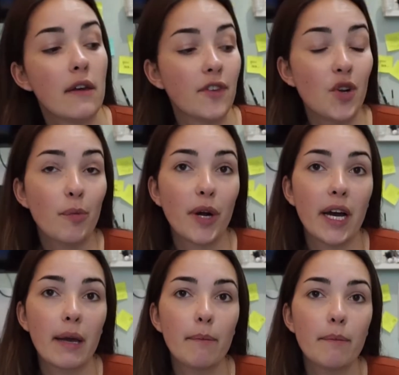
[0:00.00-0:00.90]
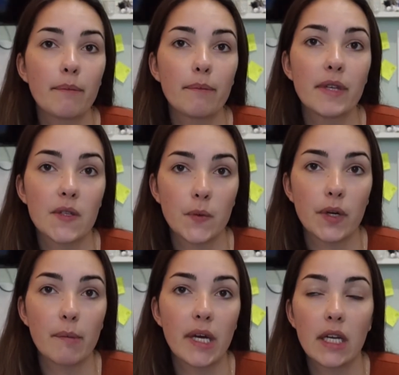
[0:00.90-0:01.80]
if you don't prime this
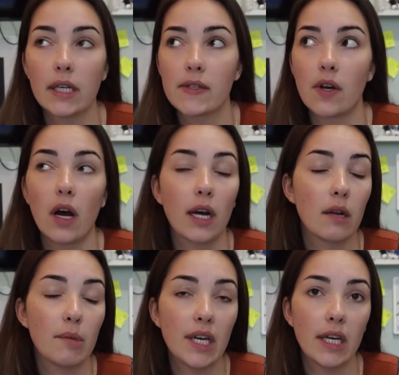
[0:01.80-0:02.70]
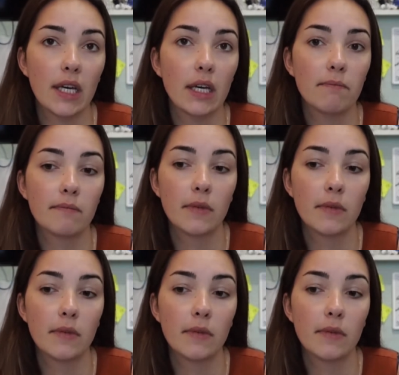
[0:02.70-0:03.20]
ornament, the